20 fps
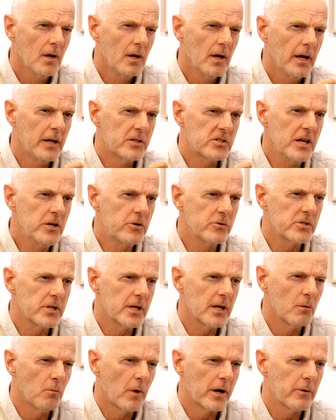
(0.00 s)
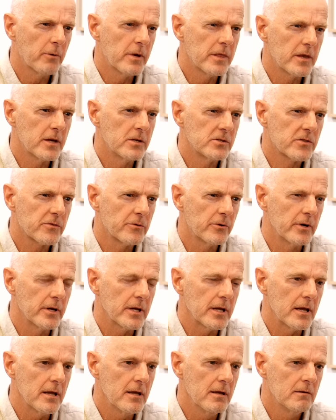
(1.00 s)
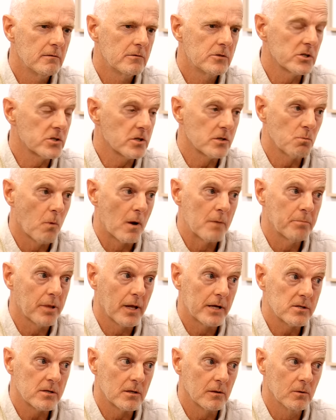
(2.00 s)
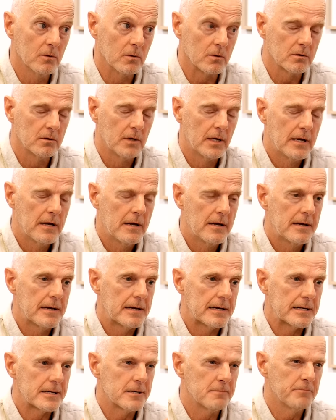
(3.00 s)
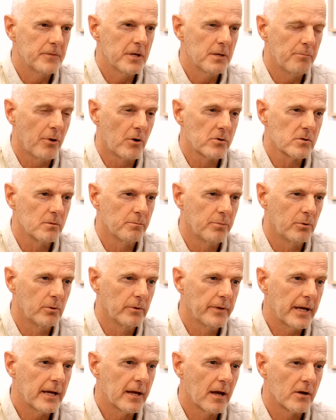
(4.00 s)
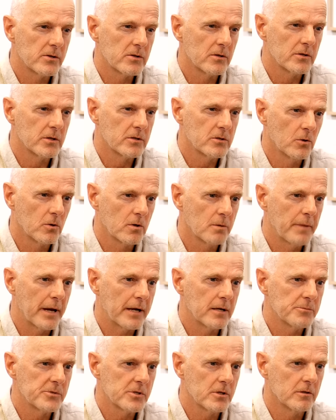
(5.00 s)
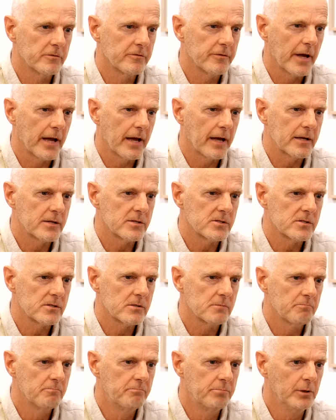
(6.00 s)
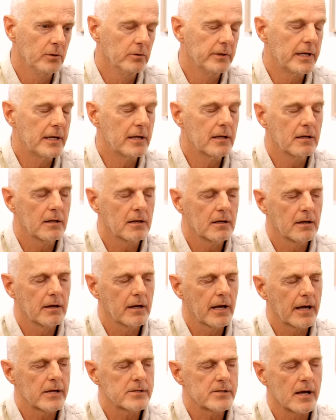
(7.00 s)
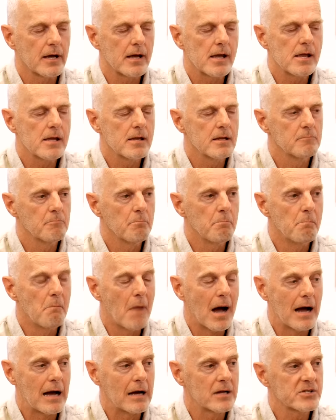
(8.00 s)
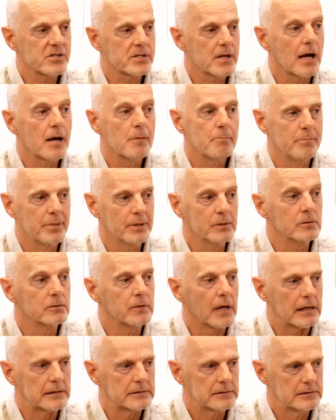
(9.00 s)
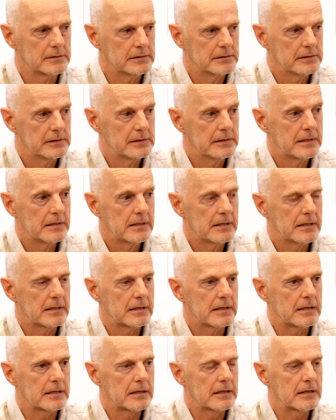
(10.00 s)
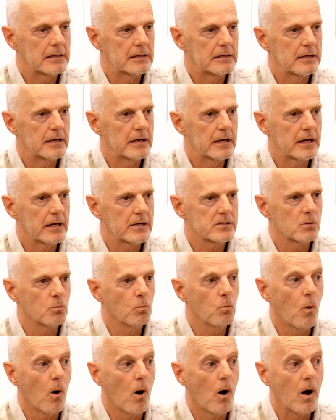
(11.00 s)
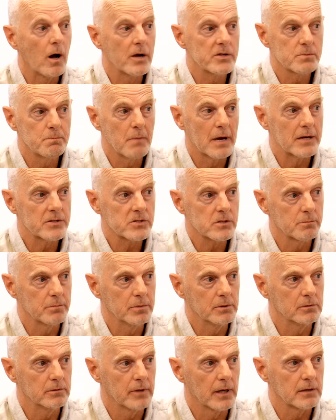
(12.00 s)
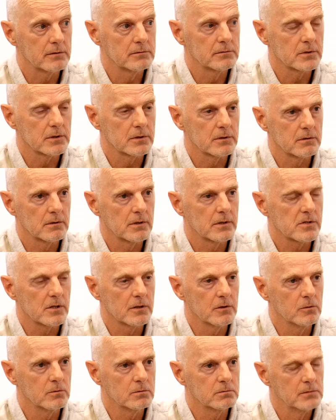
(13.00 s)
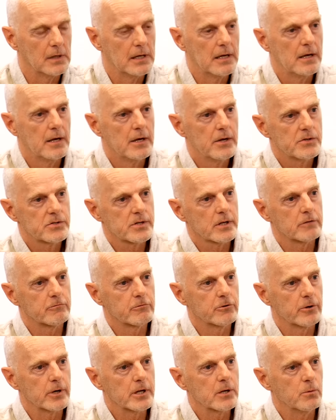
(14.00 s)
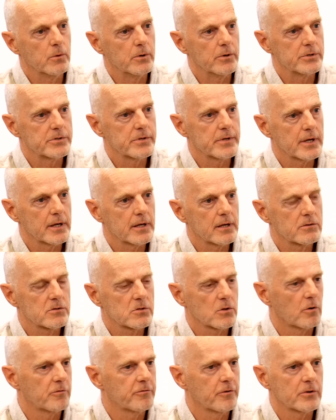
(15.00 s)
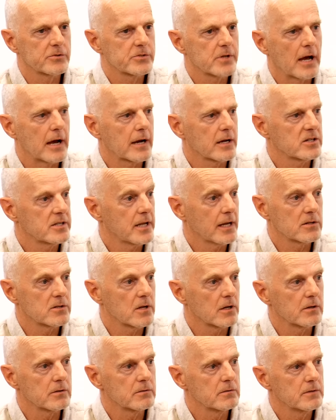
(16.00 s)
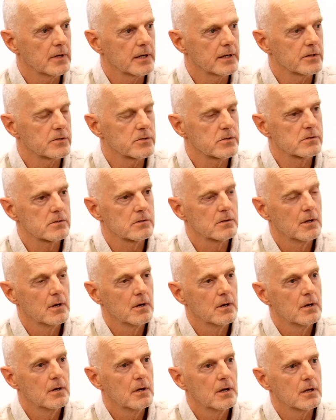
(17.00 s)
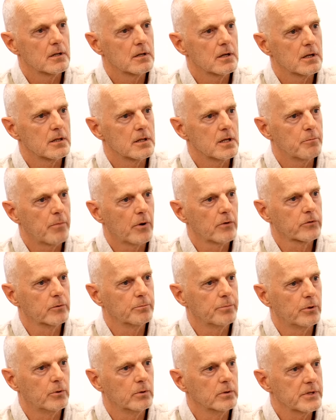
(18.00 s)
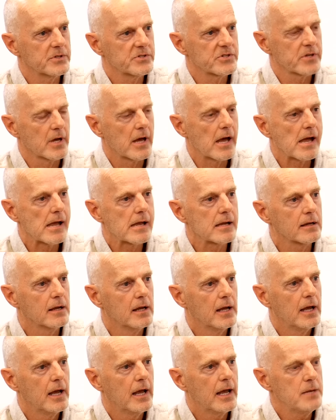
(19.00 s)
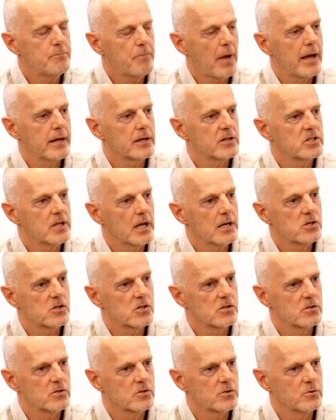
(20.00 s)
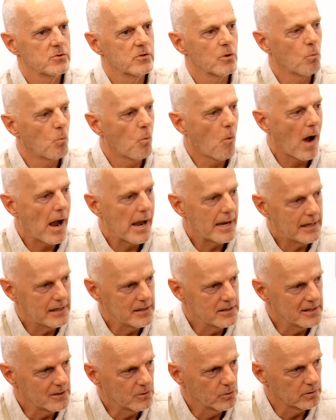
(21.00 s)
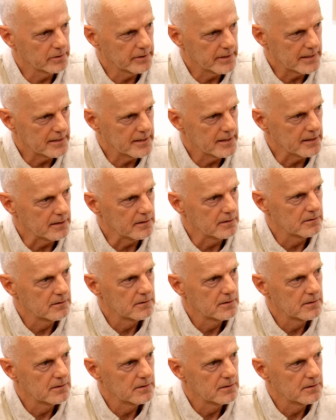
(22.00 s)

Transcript: it's interesting in First Corinthians three, just as one place to look, um, the Apostle Paul then goes on to talk about himself as building as a master builder. mm-hmm. uh, as a wise master builder. So it's a little set of Greek words there, sophos, architectone. And, it's, and, and the Apostle Paul is saying he paid attention to the way he did all that he did.